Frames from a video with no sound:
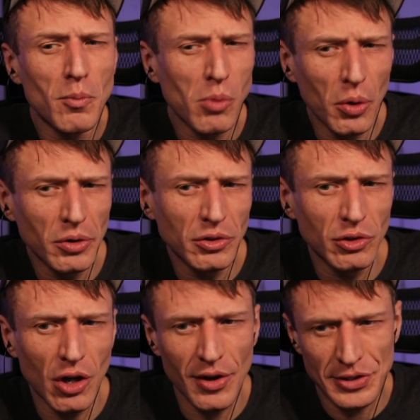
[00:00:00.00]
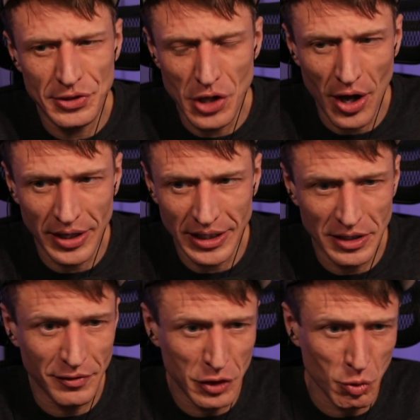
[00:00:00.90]
moral law is not an
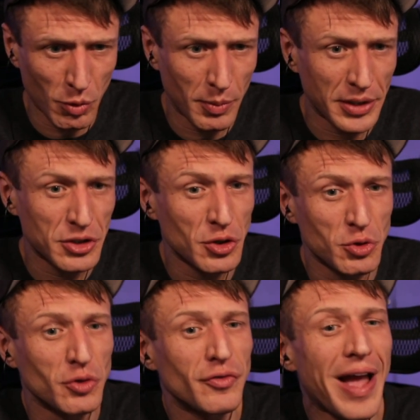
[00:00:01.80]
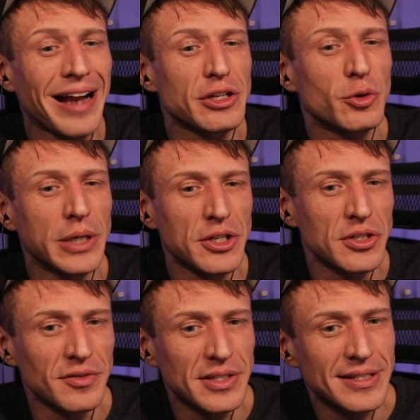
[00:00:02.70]
individual but a social fact, a
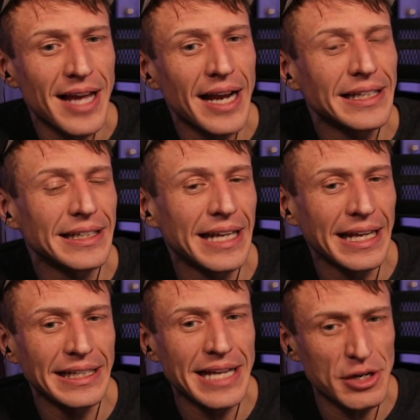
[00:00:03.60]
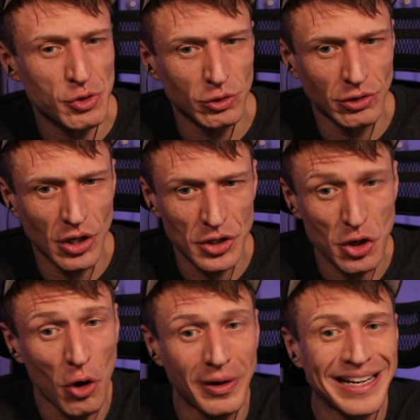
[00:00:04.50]
creation of society, and any natural laws
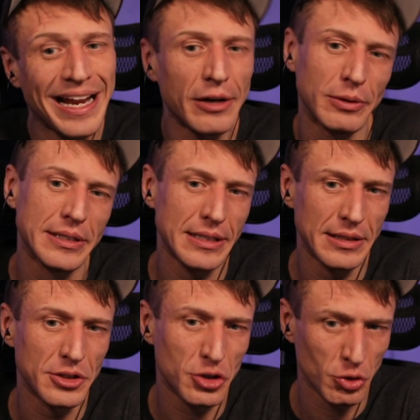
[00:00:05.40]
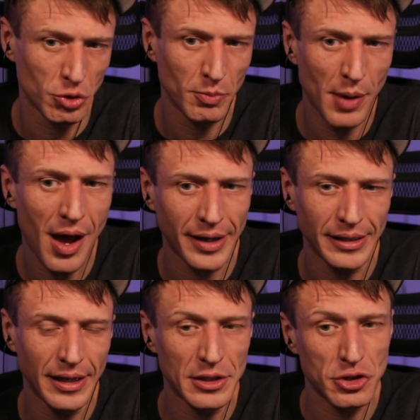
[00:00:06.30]
are inherent in the social
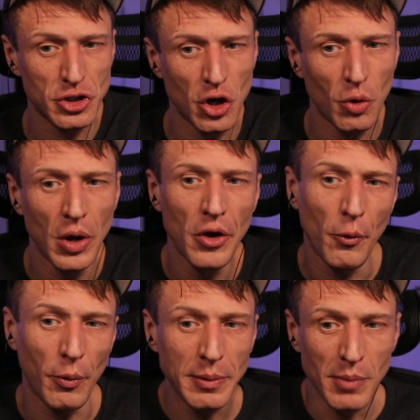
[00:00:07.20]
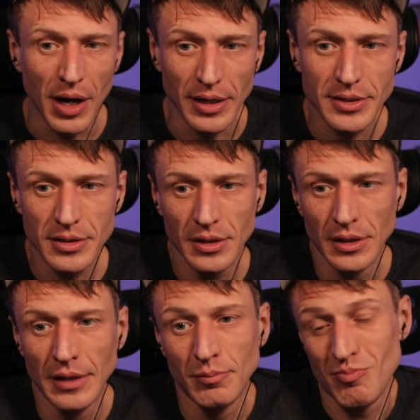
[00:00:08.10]
body. And so we must
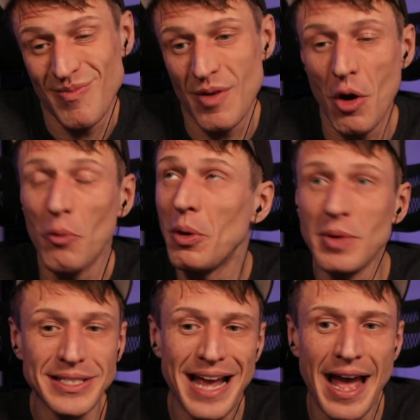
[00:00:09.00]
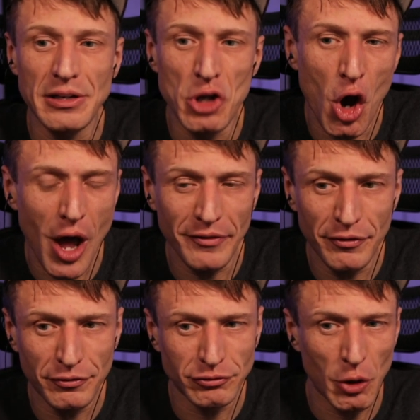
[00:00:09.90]
add not
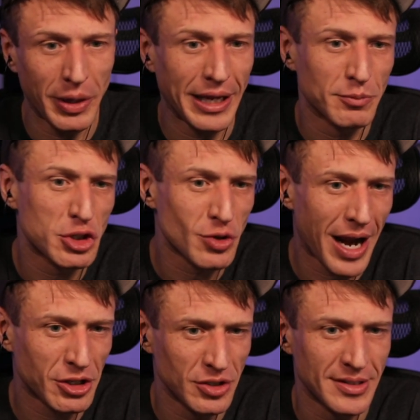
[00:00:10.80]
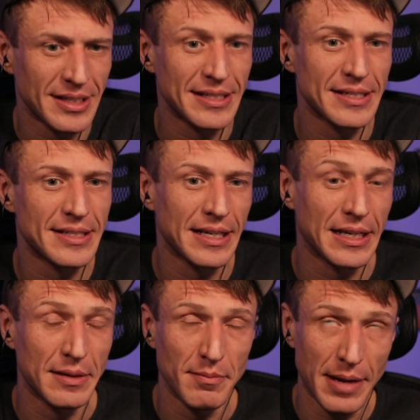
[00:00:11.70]
floating abstractions existing
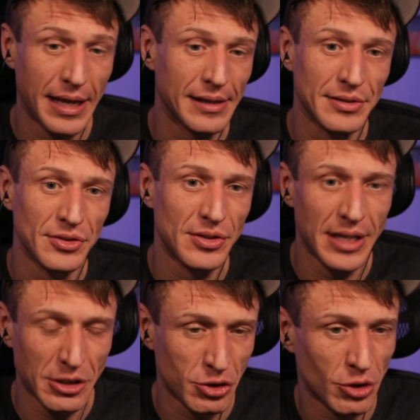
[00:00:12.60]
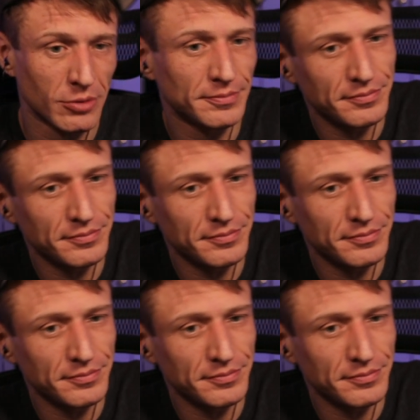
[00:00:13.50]
in man's nature.